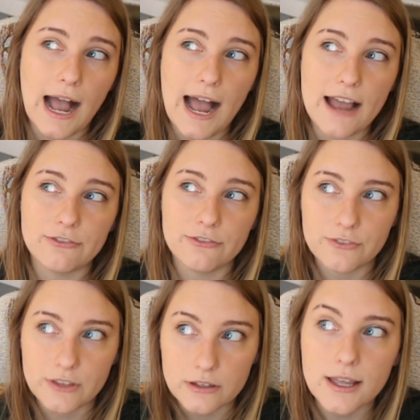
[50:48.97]
I
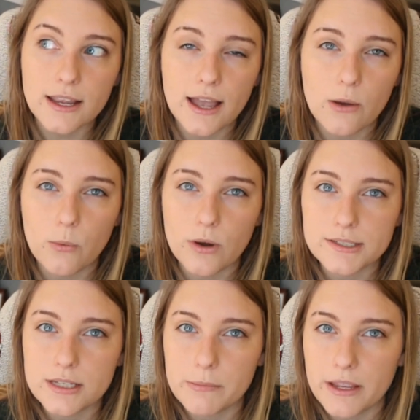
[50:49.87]
feel like I
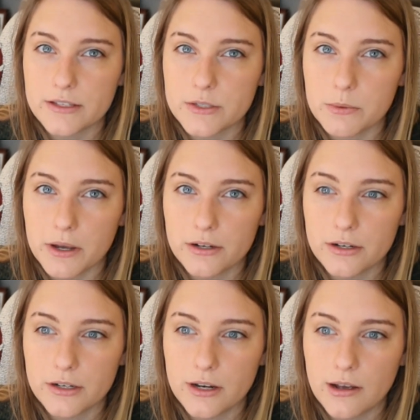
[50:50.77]
want to make a
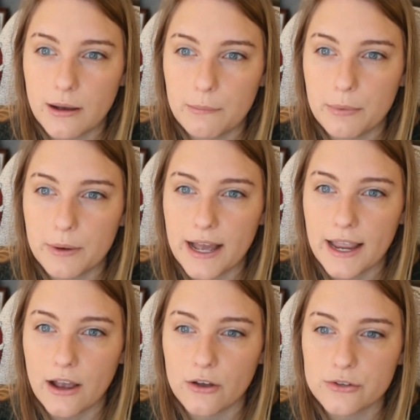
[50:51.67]
sweater, but
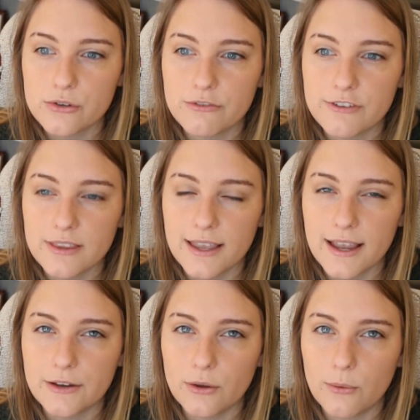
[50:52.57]
I also feel like
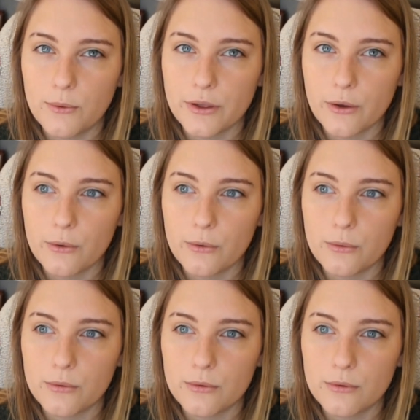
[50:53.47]
I don't want to
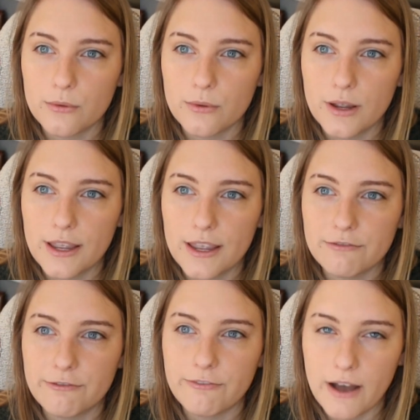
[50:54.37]
go
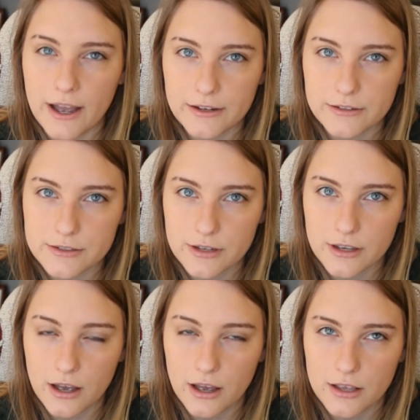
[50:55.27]
and find
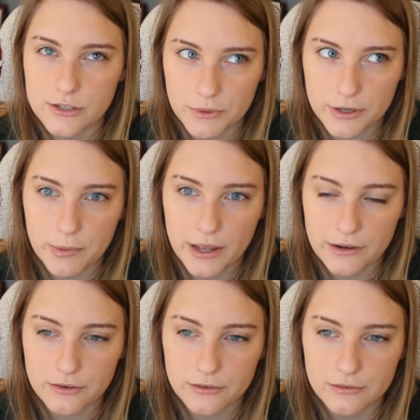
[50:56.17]
a sweater
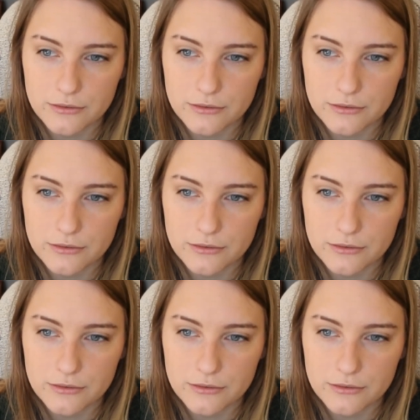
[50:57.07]
pattern.